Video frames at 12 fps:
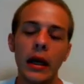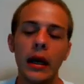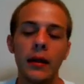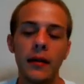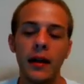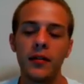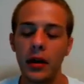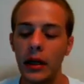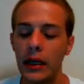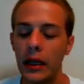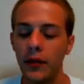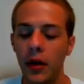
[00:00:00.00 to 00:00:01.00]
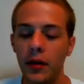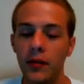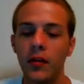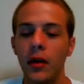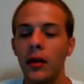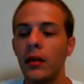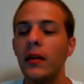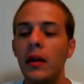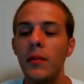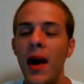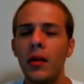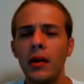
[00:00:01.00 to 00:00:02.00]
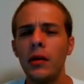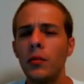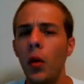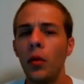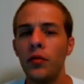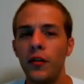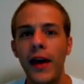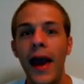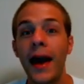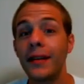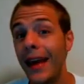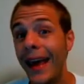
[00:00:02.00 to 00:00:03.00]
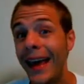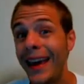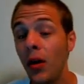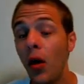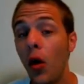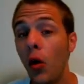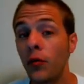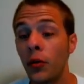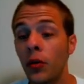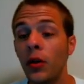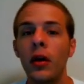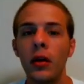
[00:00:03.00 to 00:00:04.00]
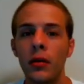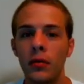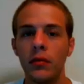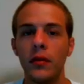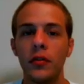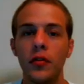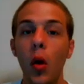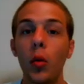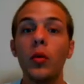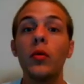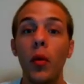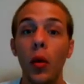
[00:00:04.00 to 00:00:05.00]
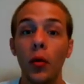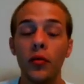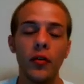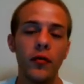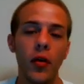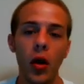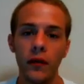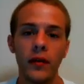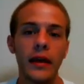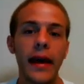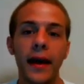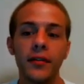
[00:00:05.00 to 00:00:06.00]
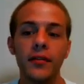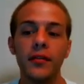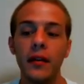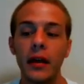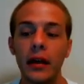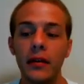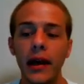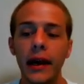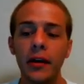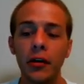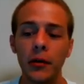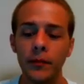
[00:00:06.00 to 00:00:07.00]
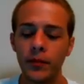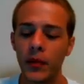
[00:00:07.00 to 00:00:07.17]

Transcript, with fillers: and that's going to give us the amount in moles of gas A over the total moles of all the gases in the container.